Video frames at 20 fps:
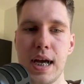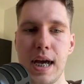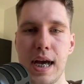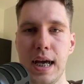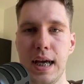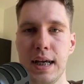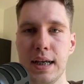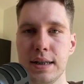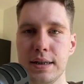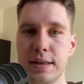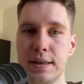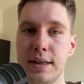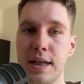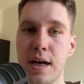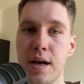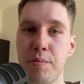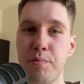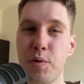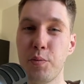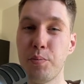is
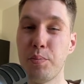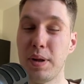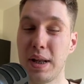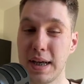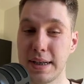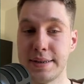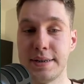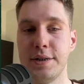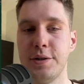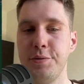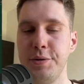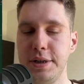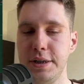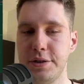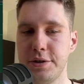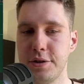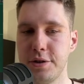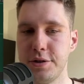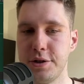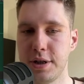the Perplexity
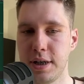research.